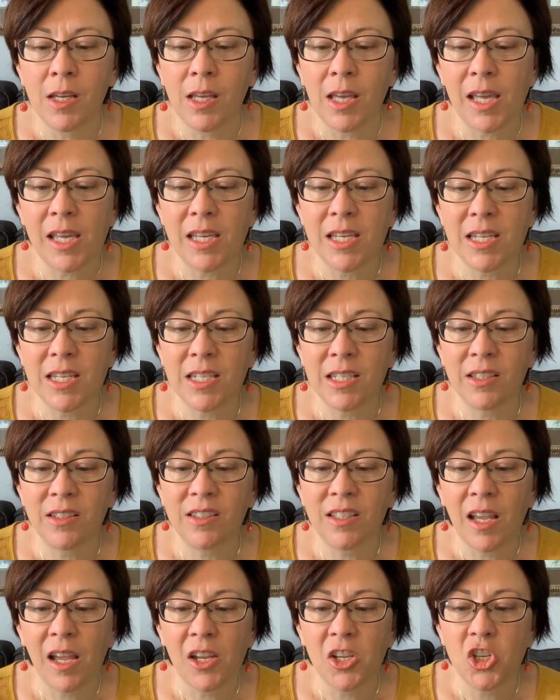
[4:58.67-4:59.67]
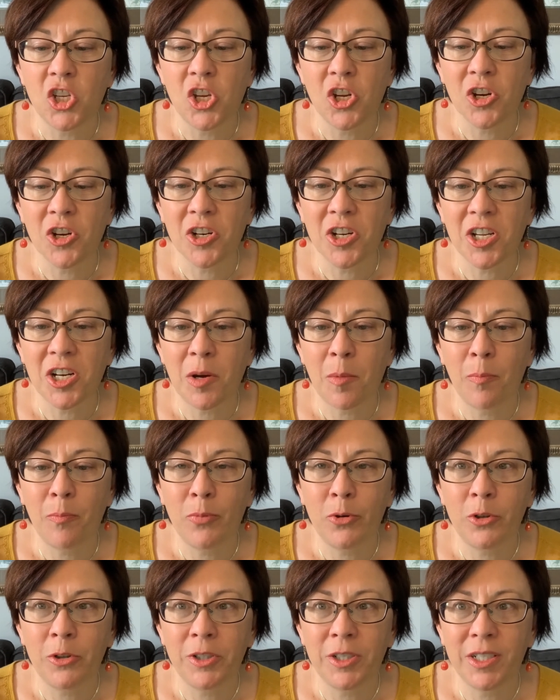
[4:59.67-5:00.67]
is you're going to
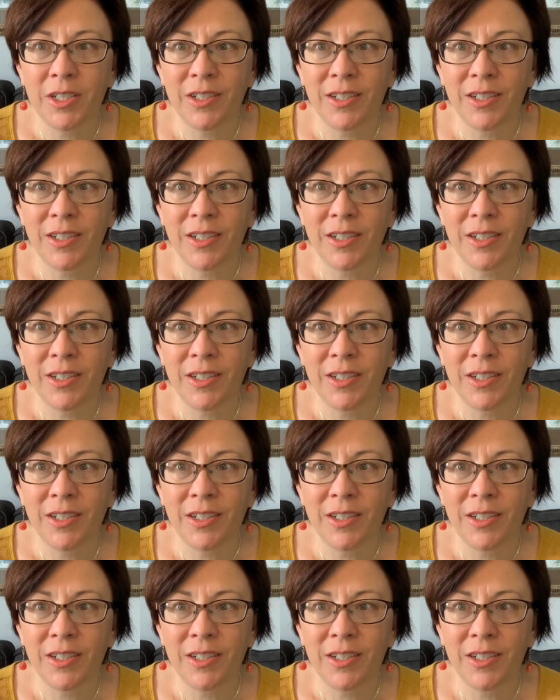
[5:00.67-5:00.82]
put